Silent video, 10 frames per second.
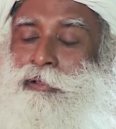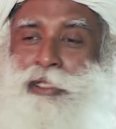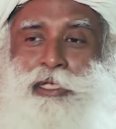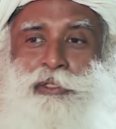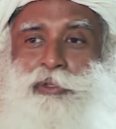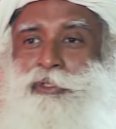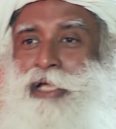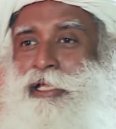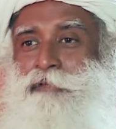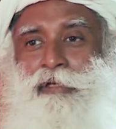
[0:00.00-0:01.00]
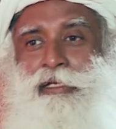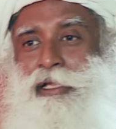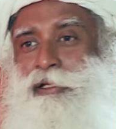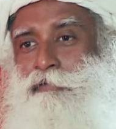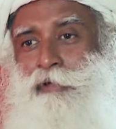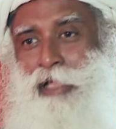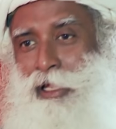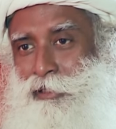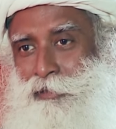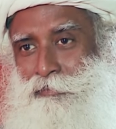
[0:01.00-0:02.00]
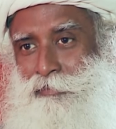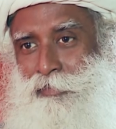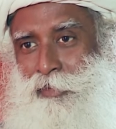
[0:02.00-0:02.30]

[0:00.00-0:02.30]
there is no scientific data for that. Hmm.